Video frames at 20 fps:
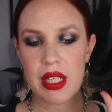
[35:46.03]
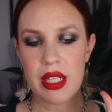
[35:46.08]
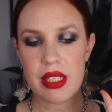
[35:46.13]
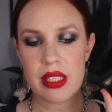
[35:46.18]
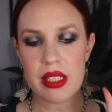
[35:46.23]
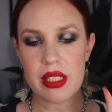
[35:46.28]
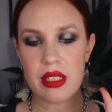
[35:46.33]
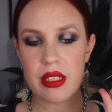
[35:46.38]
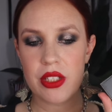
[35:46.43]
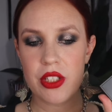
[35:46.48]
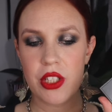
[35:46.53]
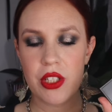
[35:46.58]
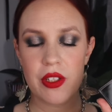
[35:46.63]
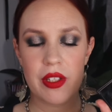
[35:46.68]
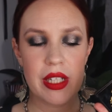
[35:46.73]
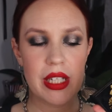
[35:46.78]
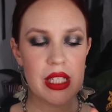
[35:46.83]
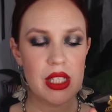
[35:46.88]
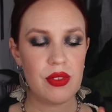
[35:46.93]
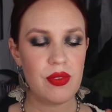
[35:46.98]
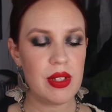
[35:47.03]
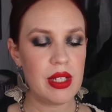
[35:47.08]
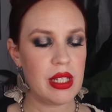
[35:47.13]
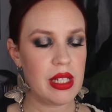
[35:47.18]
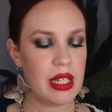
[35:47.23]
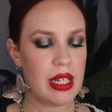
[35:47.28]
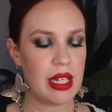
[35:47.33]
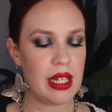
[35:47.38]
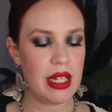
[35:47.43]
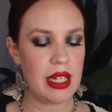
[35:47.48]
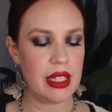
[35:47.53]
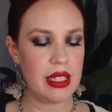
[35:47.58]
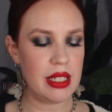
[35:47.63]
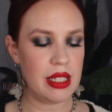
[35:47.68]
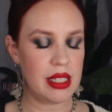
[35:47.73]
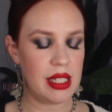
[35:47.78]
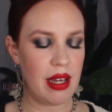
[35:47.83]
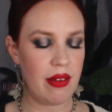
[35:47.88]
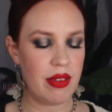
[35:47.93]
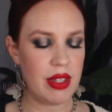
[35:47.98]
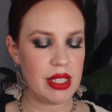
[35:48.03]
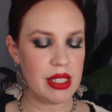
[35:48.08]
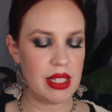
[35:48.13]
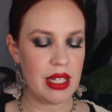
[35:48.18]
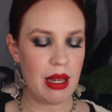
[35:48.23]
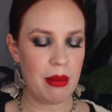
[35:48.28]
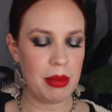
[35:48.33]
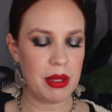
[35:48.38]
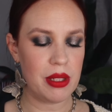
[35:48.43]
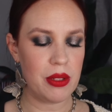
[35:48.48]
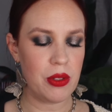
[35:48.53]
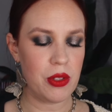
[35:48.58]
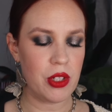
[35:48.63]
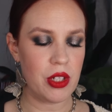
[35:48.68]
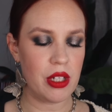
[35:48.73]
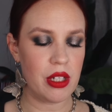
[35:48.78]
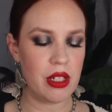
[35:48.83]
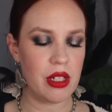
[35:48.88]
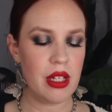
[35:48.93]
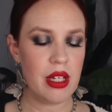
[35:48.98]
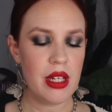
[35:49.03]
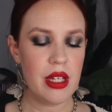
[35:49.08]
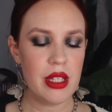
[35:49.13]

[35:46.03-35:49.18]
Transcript: It's luxurious feeling. It does have the snap closure.